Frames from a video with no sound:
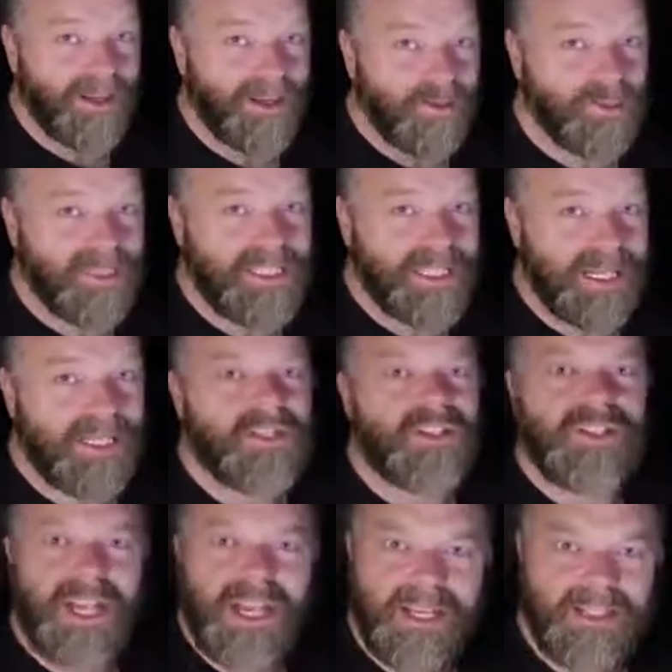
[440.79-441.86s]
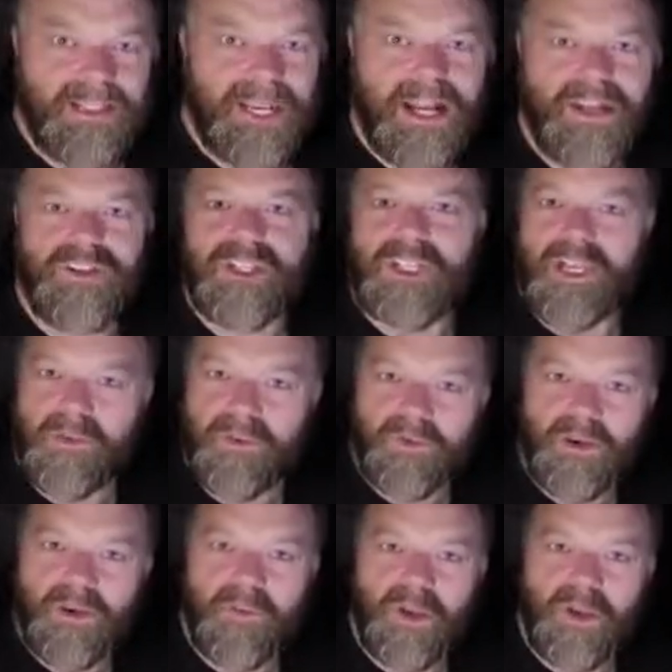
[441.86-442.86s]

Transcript: I would say to stay in touch and keep it very